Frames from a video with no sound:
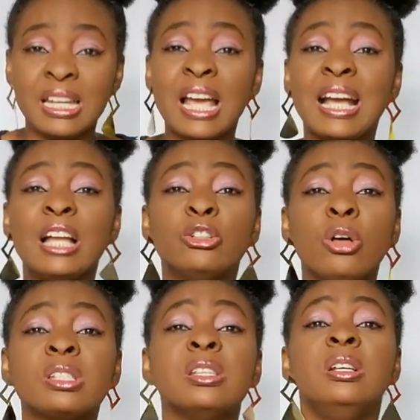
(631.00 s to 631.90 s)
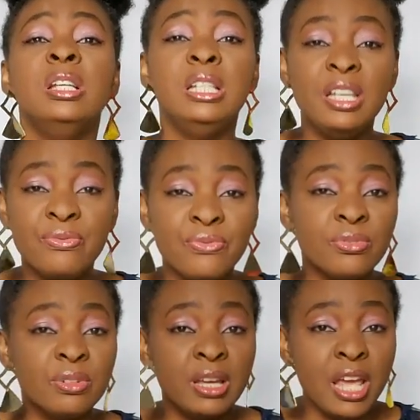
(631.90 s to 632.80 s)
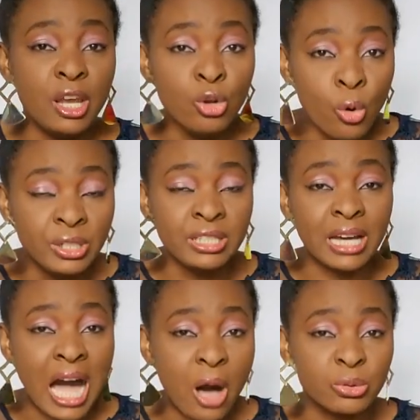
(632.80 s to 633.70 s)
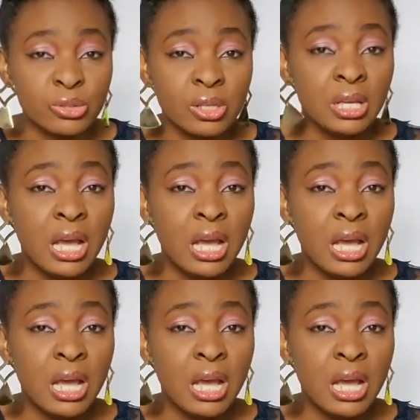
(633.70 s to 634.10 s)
that I cannot leave alone in the house.